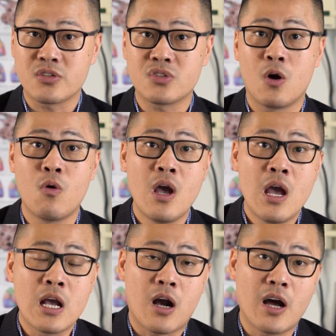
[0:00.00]
So
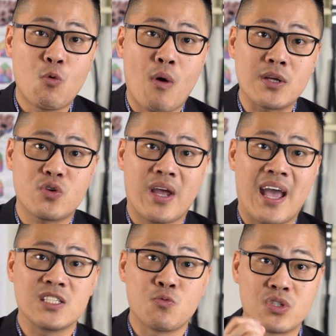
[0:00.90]
gotta wash your
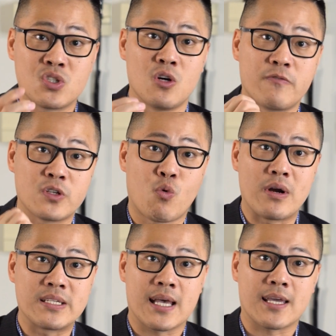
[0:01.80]
hands with soap for
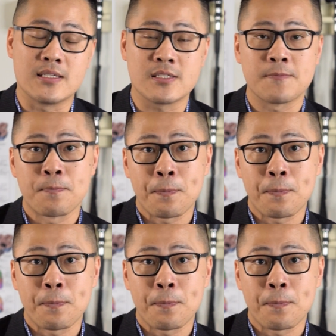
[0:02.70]
20 seconds.